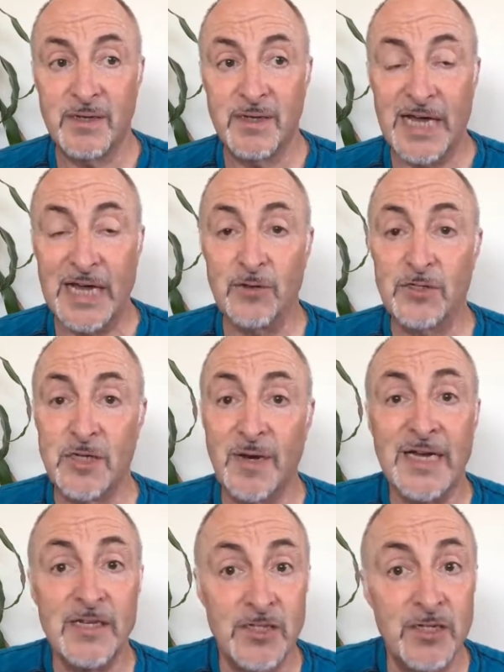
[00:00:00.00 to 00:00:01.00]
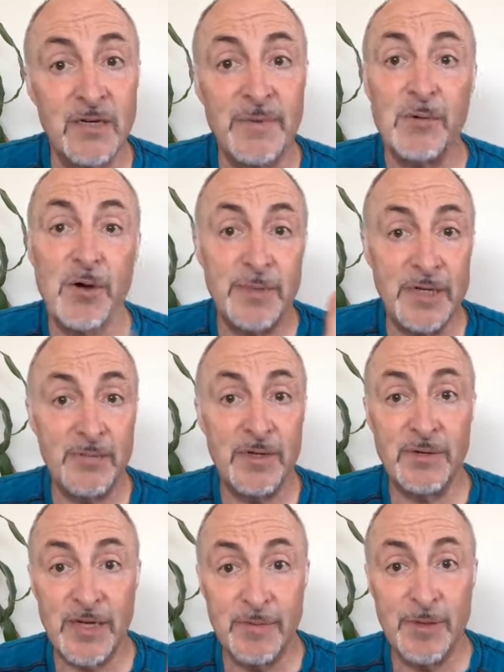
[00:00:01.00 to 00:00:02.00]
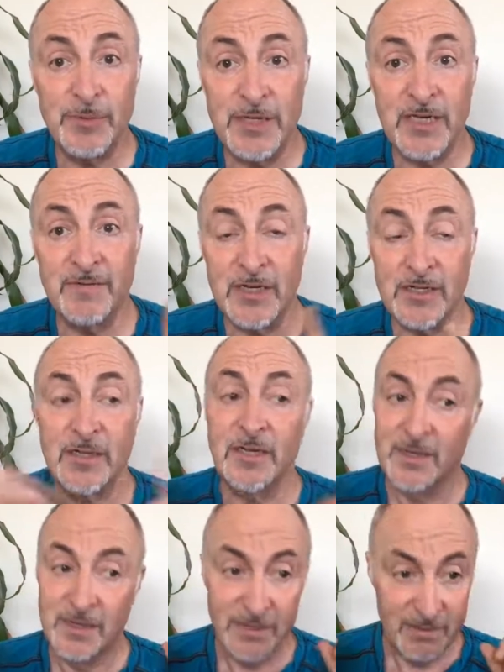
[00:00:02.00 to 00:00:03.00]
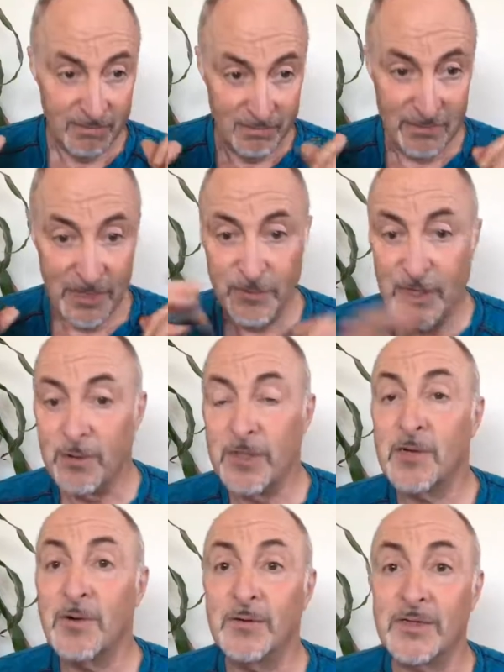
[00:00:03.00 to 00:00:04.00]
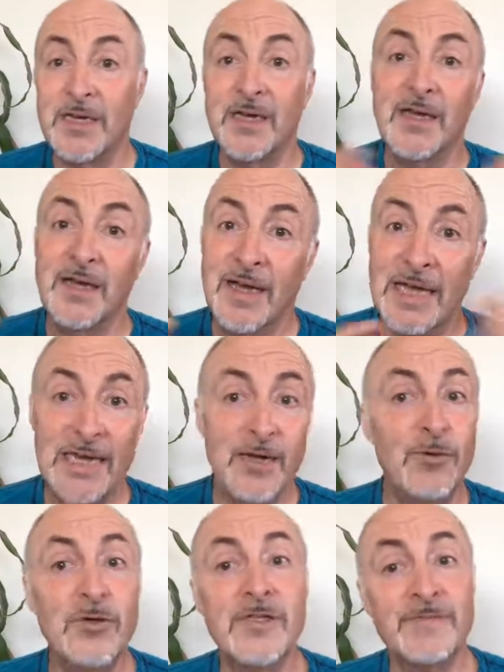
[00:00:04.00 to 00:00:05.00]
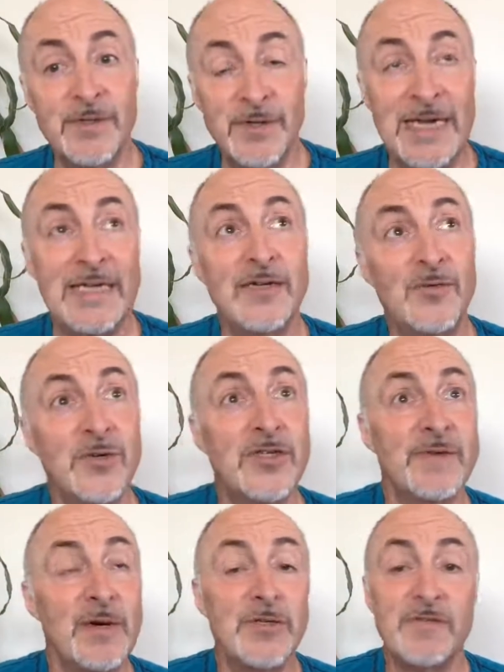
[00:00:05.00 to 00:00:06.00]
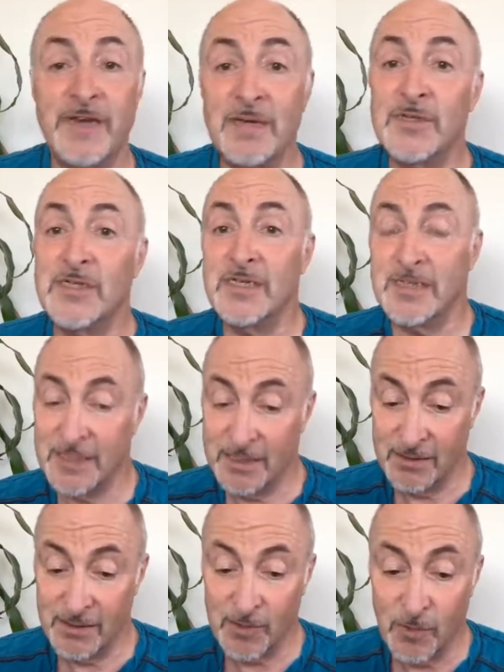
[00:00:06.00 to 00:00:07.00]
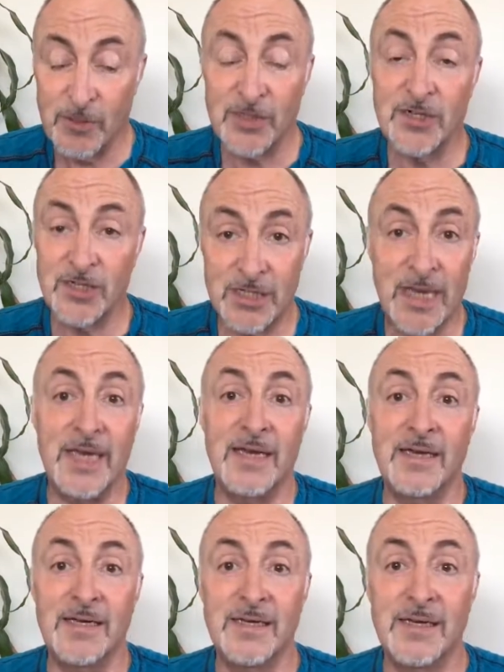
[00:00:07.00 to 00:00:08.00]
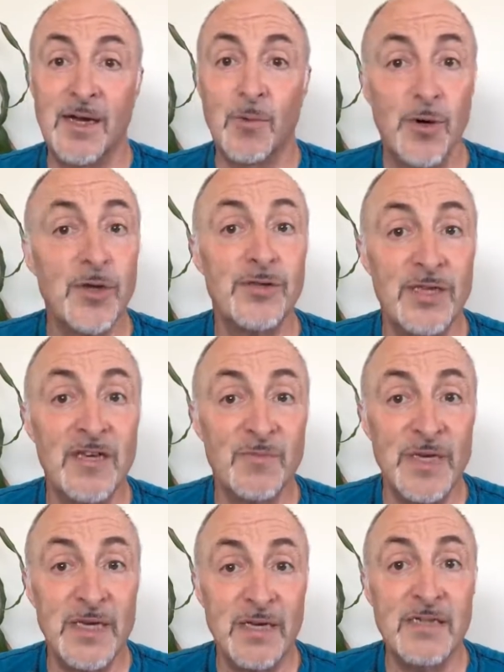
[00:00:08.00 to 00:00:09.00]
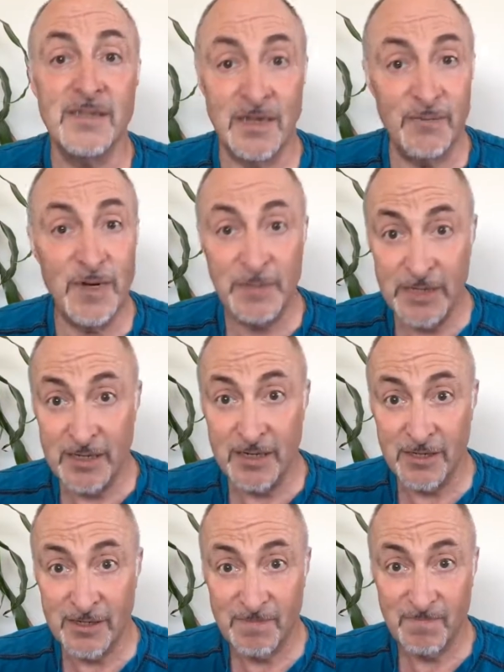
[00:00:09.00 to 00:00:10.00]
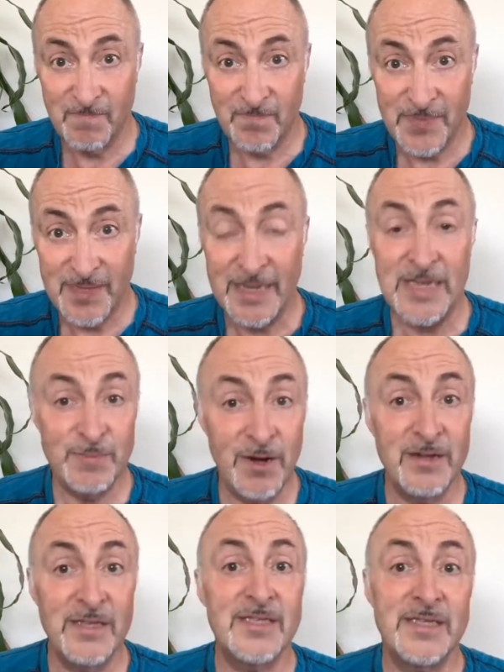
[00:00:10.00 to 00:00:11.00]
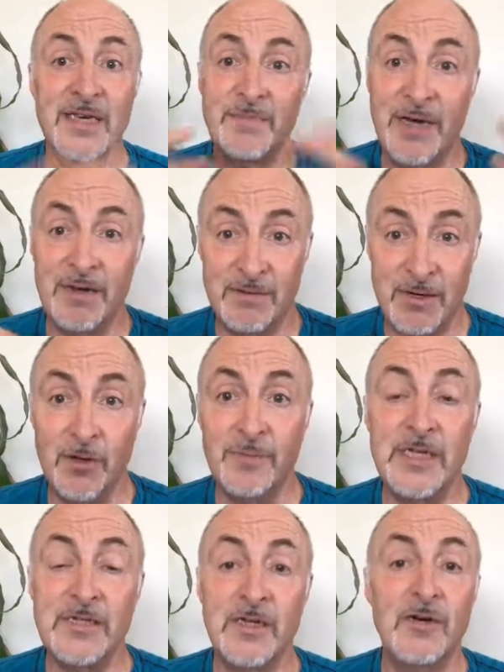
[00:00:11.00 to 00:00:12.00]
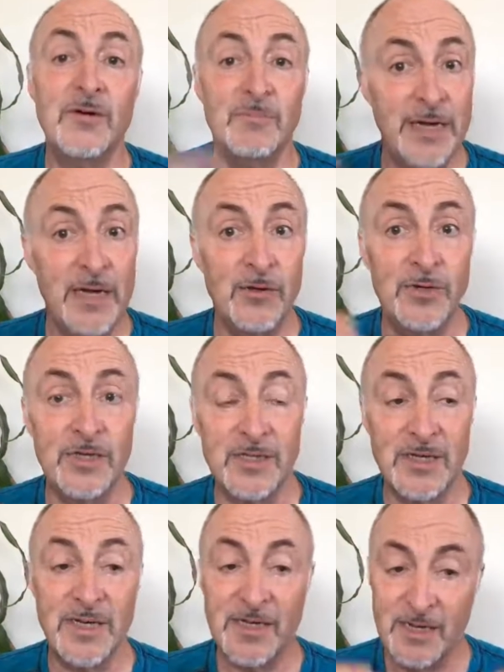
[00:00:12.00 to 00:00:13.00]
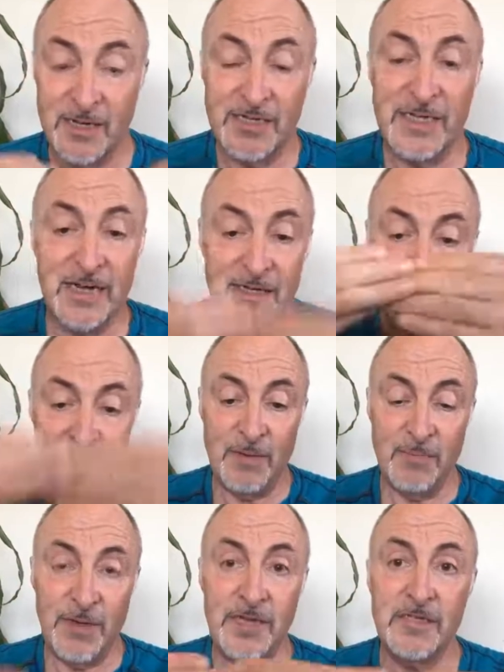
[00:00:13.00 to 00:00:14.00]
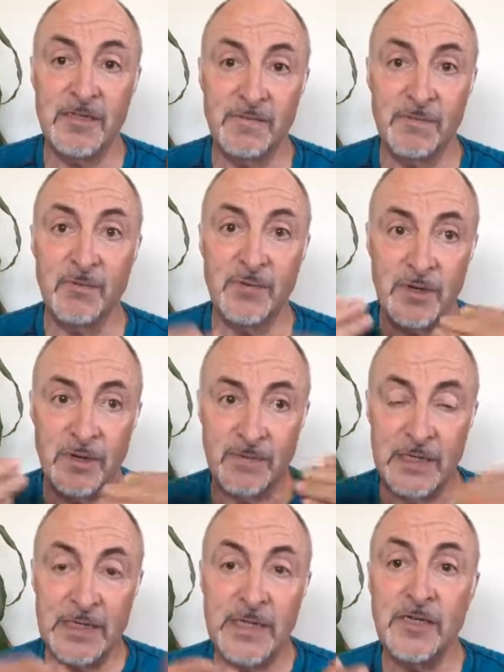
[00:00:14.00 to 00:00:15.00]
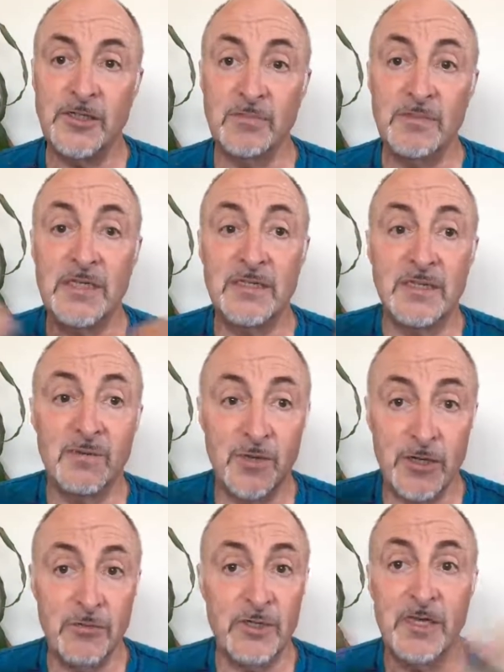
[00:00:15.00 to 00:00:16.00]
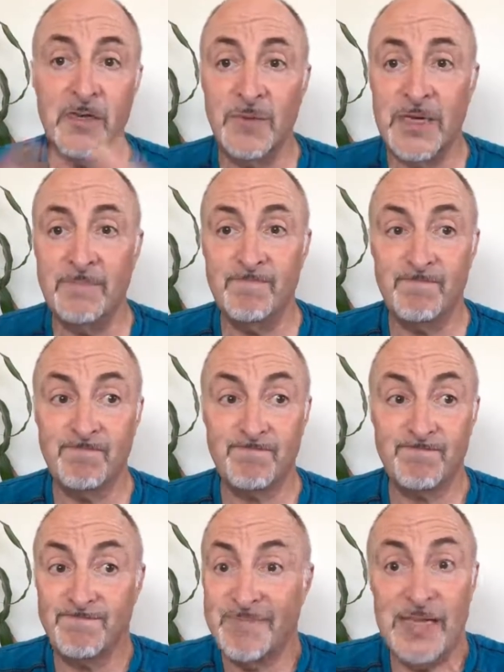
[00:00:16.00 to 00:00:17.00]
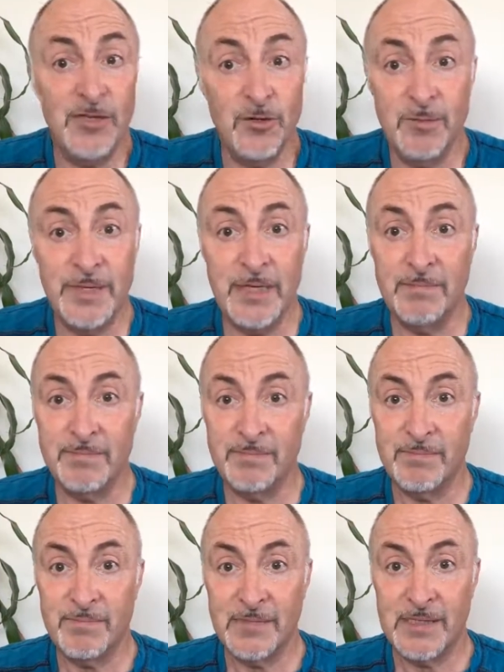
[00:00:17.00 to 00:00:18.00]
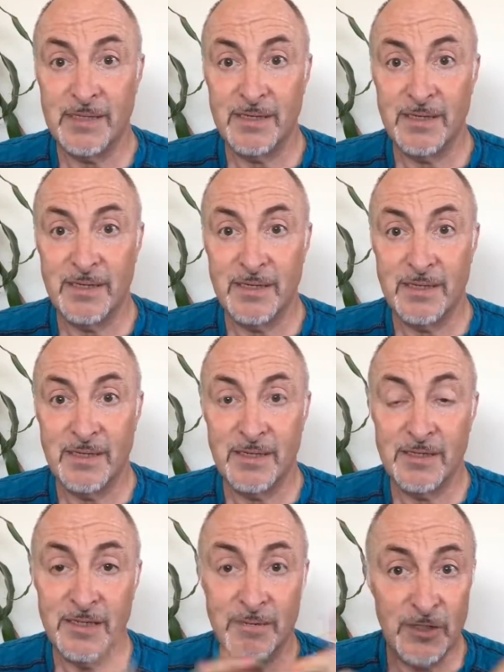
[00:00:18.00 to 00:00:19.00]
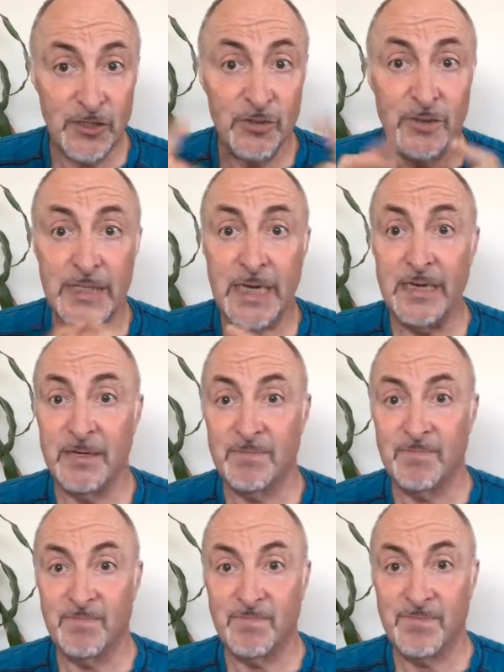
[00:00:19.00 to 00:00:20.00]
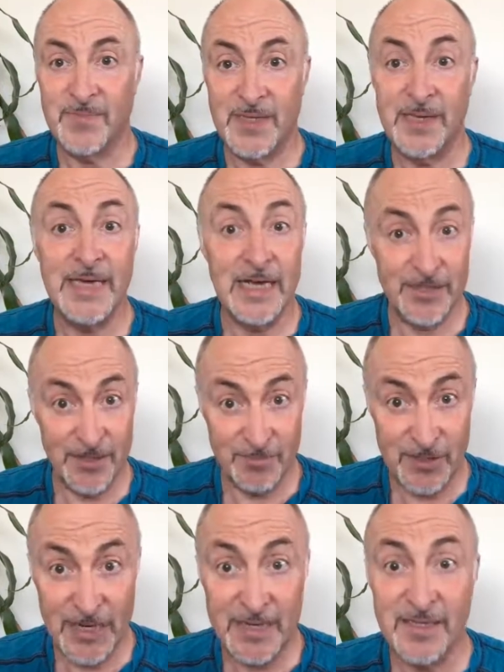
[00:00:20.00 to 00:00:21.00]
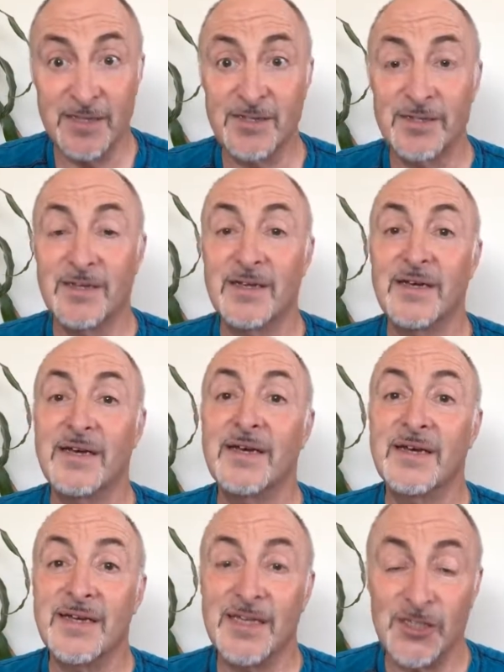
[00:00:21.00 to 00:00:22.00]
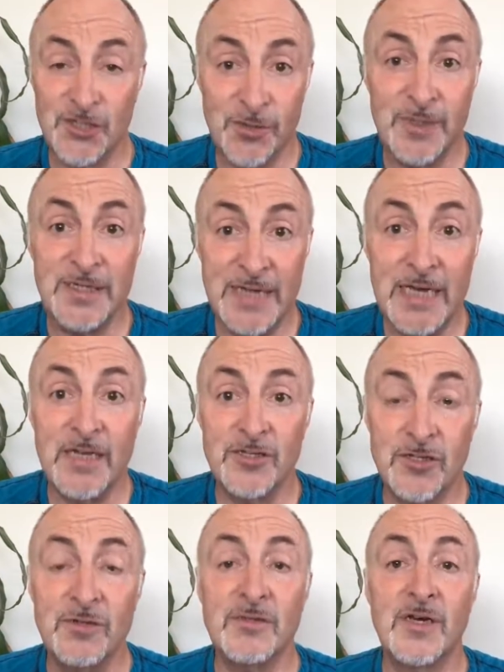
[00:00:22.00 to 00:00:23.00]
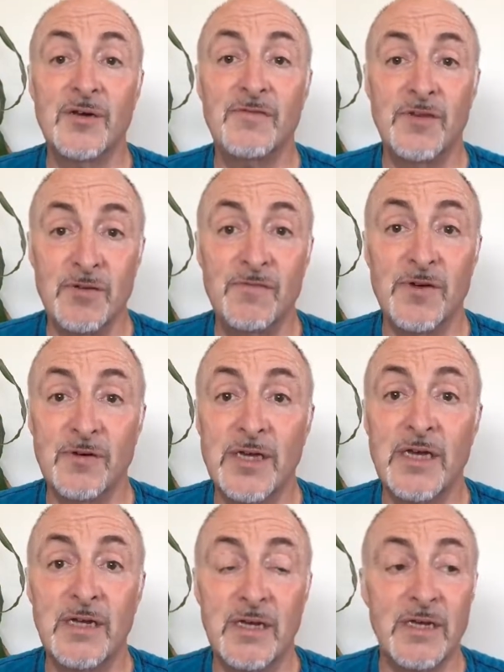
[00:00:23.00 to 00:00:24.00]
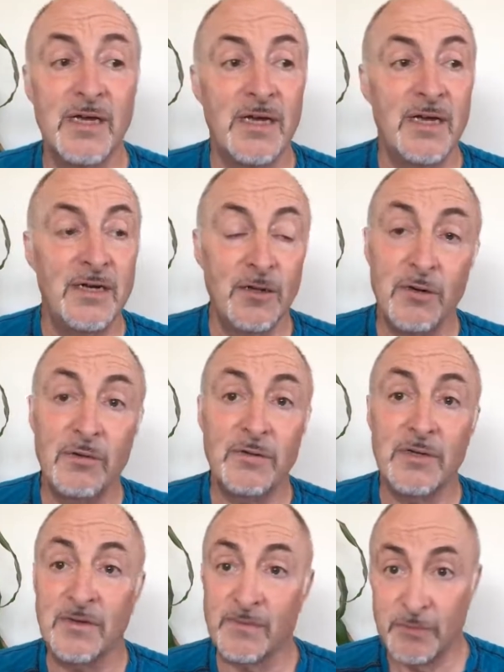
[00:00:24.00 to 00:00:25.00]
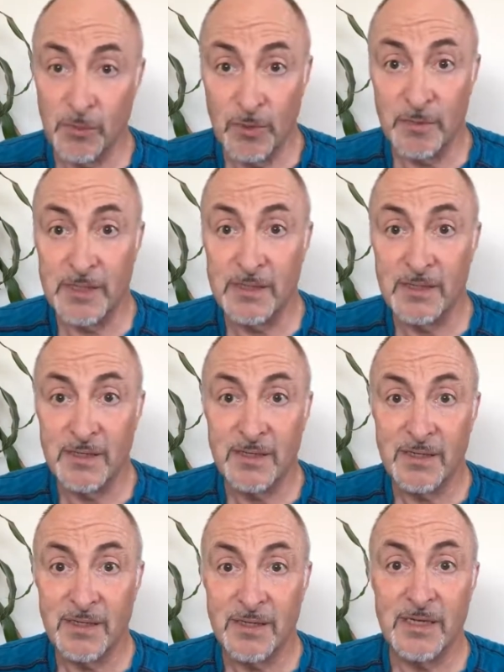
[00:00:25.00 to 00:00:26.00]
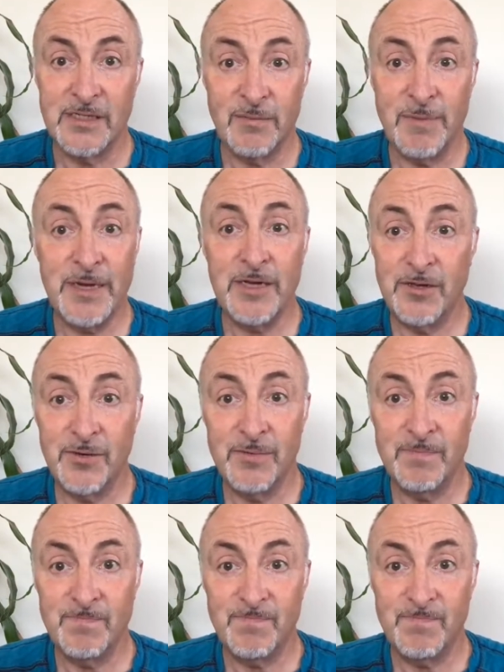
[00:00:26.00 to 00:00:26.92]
And also our concern about what, people, what other people think of us. Here we go with a quote. Eleanor Roosevelt, Eleanor Roosevelt was famously quoted as saying, "What you think of me is none of my business." That's part of this thing about no means no and boundaries. Understanding that place of, of delineation means that what you think of me, nothing to do with me. Same thing's true in dating. Yes, I'm saying this. It's true in dating too, that if you feel getting no from a woman is something about you,